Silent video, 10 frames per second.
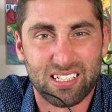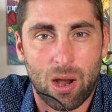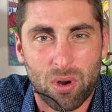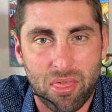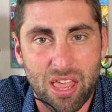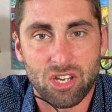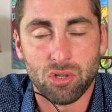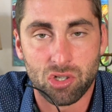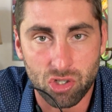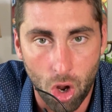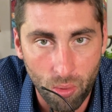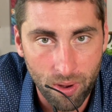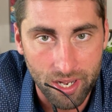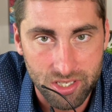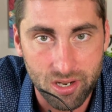I want to thank you so
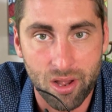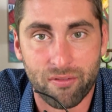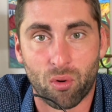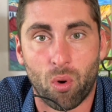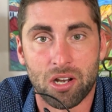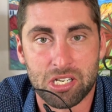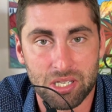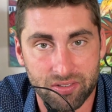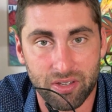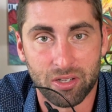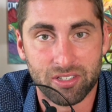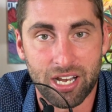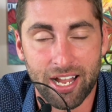much for watching this video today.